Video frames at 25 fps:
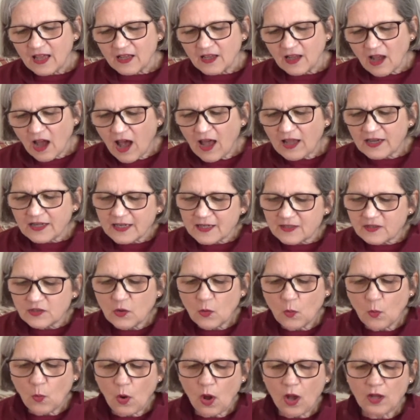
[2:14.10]
God
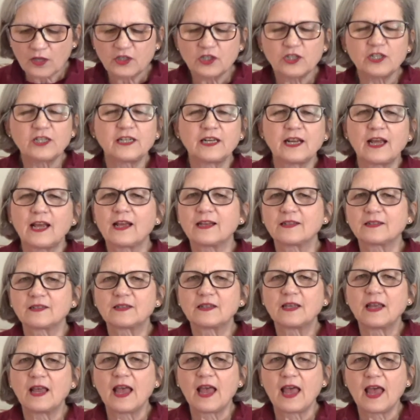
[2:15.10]
isn't watching
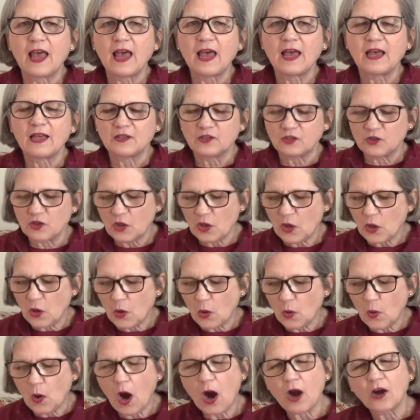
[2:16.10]
us as
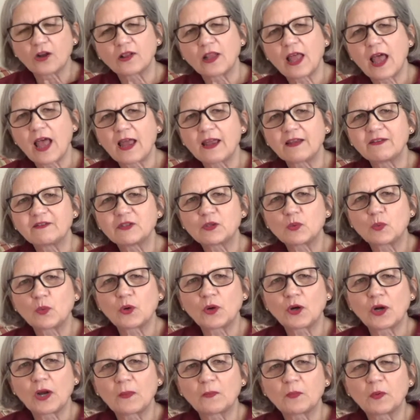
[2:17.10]
though our lives
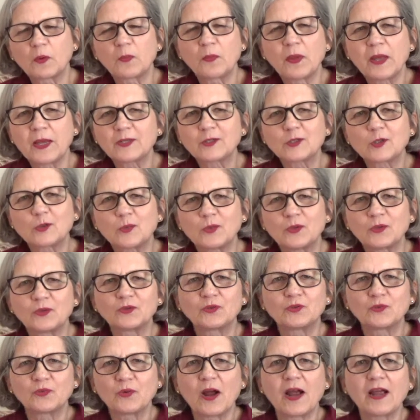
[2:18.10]
were a perpetual
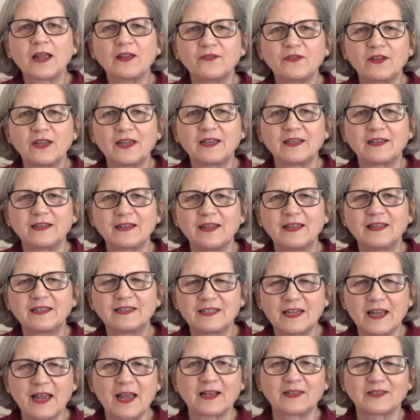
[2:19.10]
driving
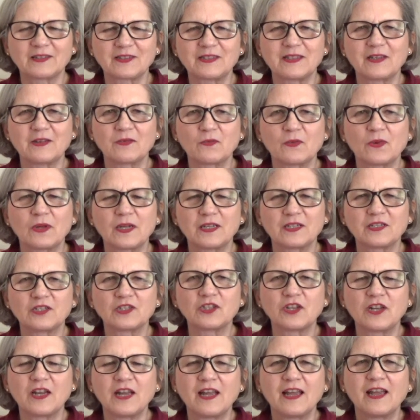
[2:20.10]
test in
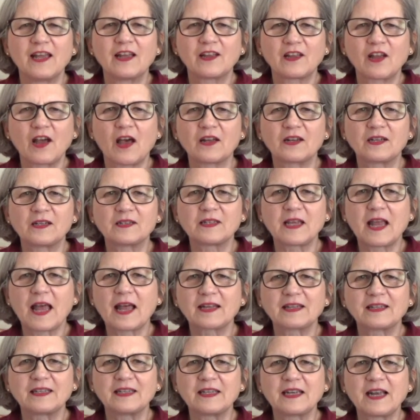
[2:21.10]
which God is
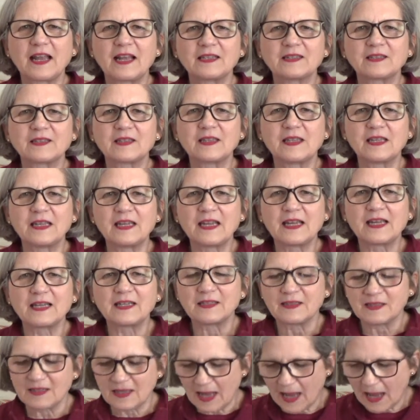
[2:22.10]
acting as the
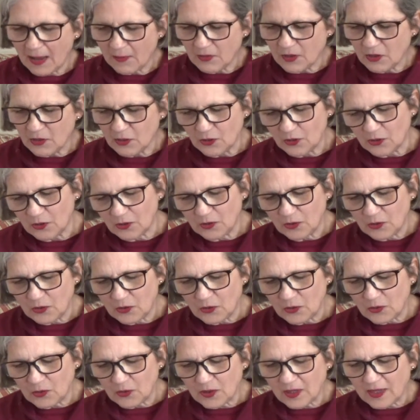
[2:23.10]
examiner
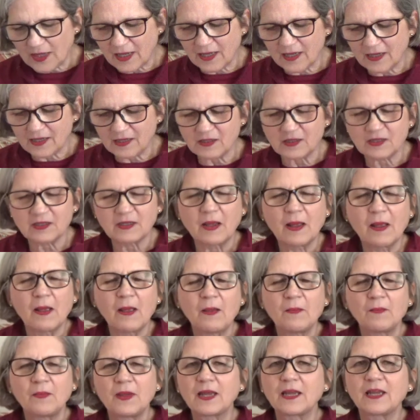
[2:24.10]
who is
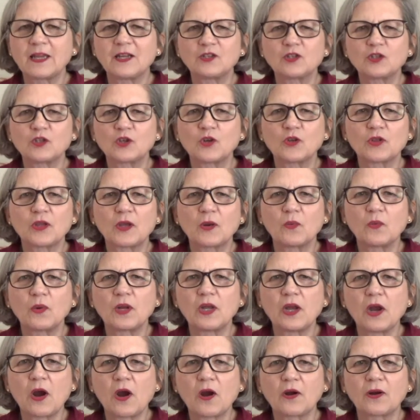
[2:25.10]
making sure that
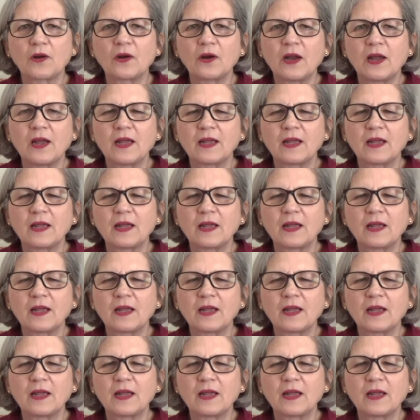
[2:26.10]
we are